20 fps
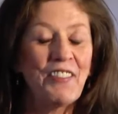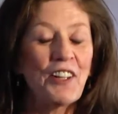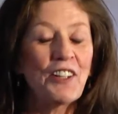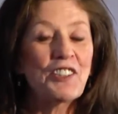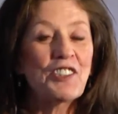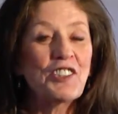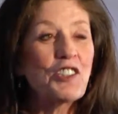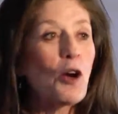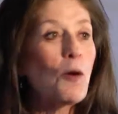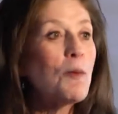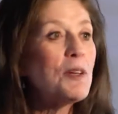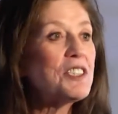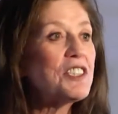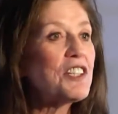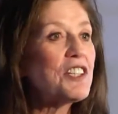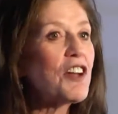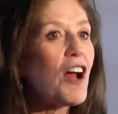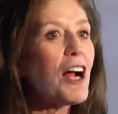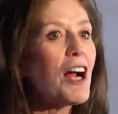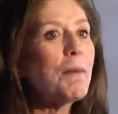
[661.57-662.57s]
There's so much
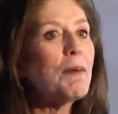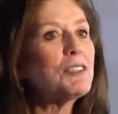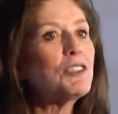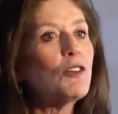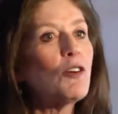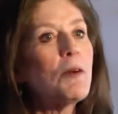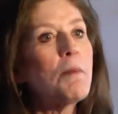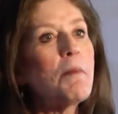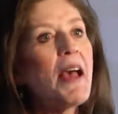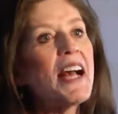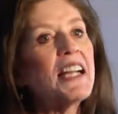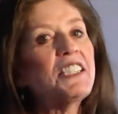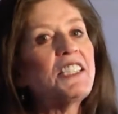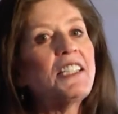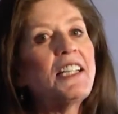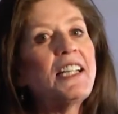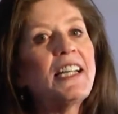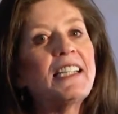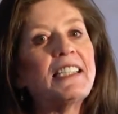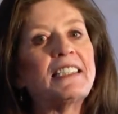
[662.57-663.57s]
to talk about. So
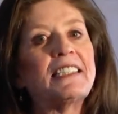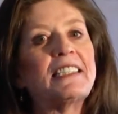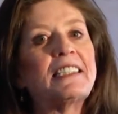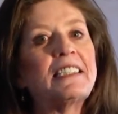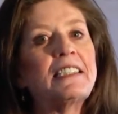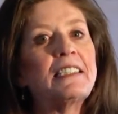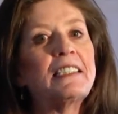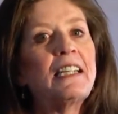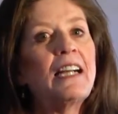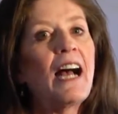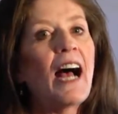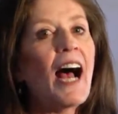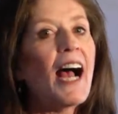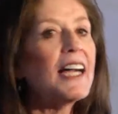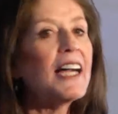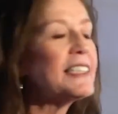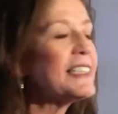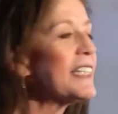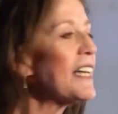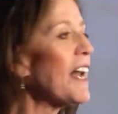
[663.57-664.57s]
imagine this.
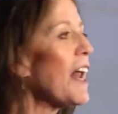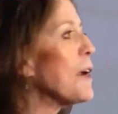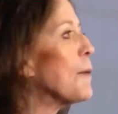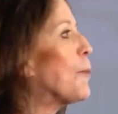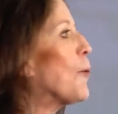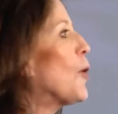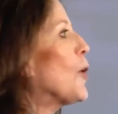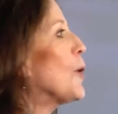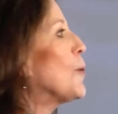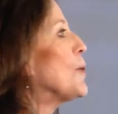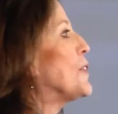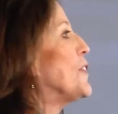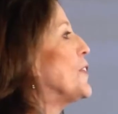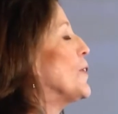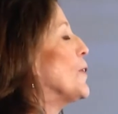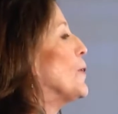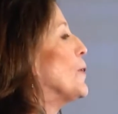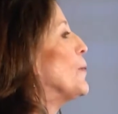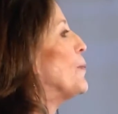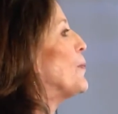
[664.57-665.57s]
I sit on a board with
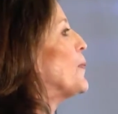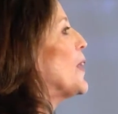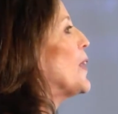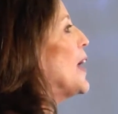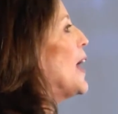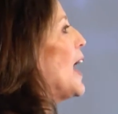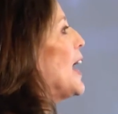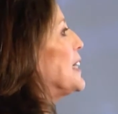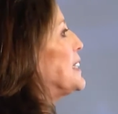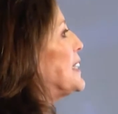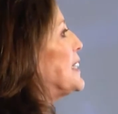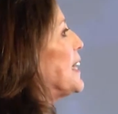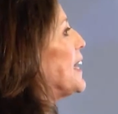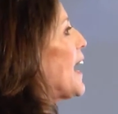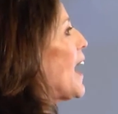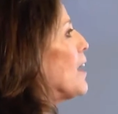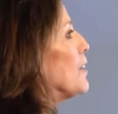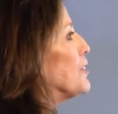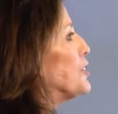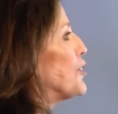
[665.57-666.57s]
you. I say,
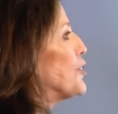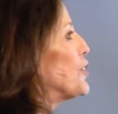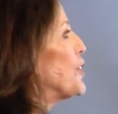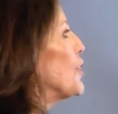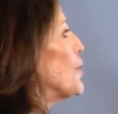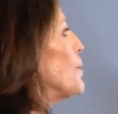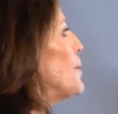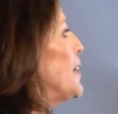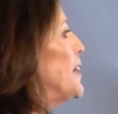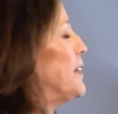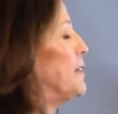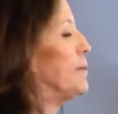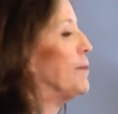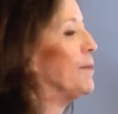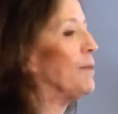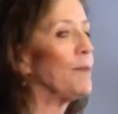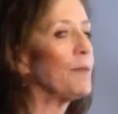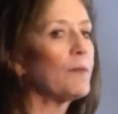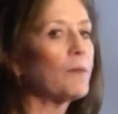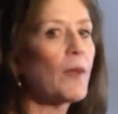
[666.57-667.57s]
how's your year been?
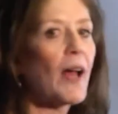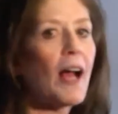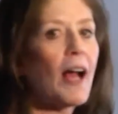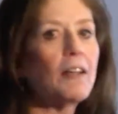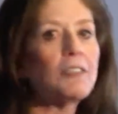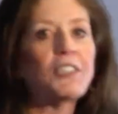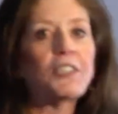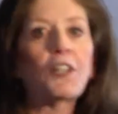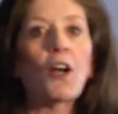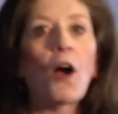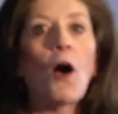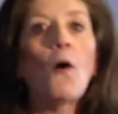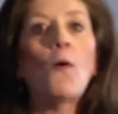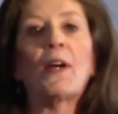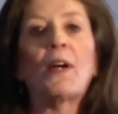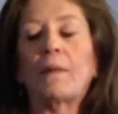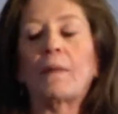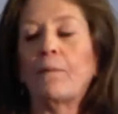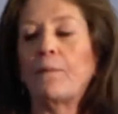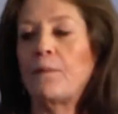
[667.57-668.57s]
How's it
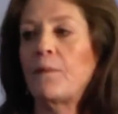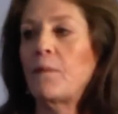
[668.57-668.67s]
going?